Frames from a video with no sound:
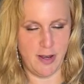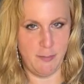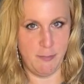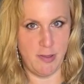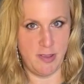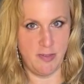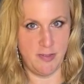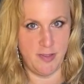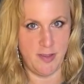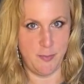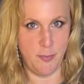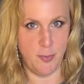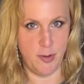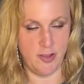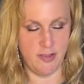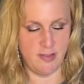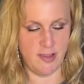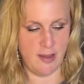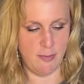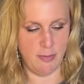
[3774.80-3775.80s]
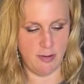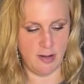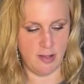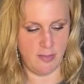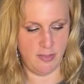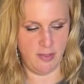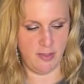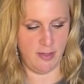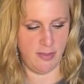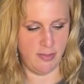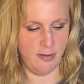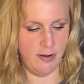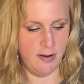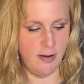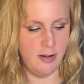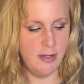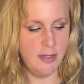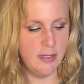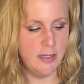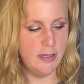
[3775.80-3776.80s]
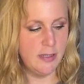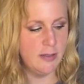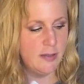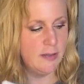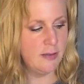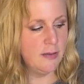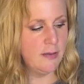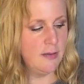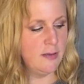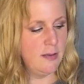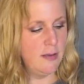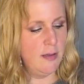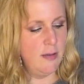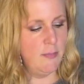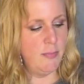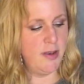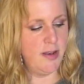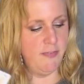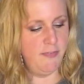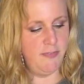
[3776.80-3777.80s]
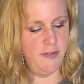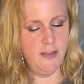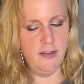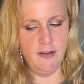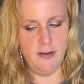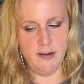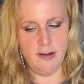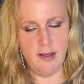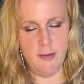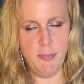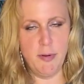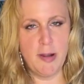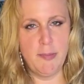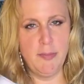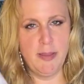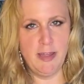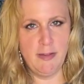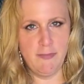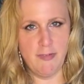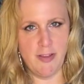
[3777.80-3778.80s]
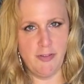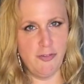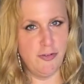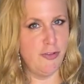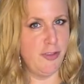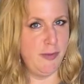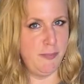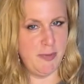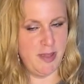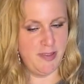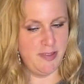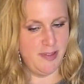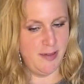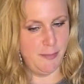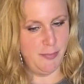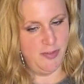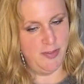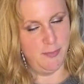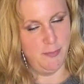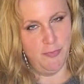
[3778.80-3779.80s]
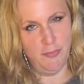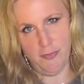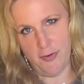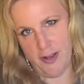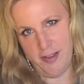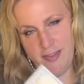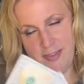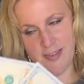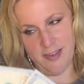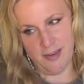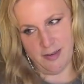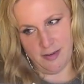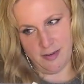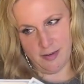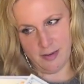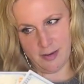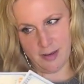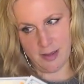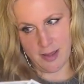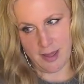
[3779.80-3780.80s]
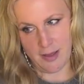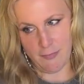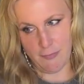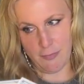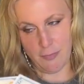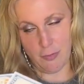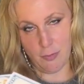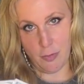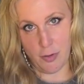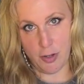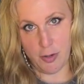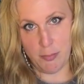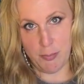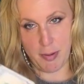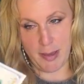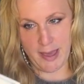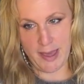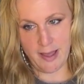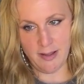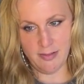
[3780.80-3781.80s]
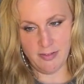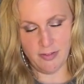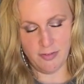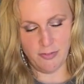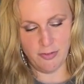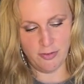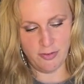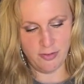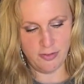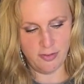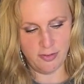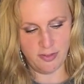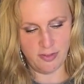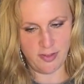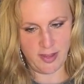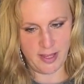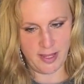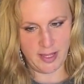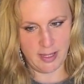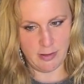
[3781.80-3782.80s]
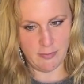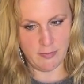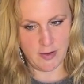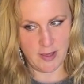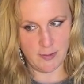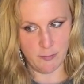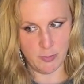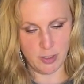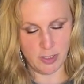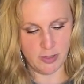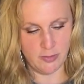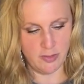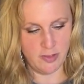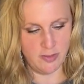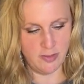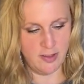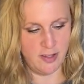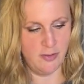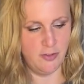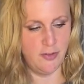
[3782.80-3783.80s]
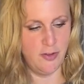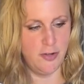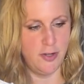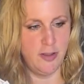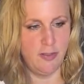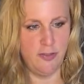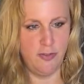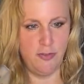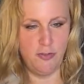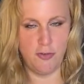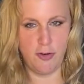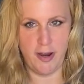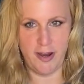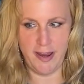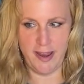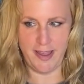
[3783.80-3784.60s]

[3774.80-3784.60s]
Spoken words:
I messed up one side but not the other. But I figured I'll probably eventually mess up some fronts and have good backs. So just to save, I started this try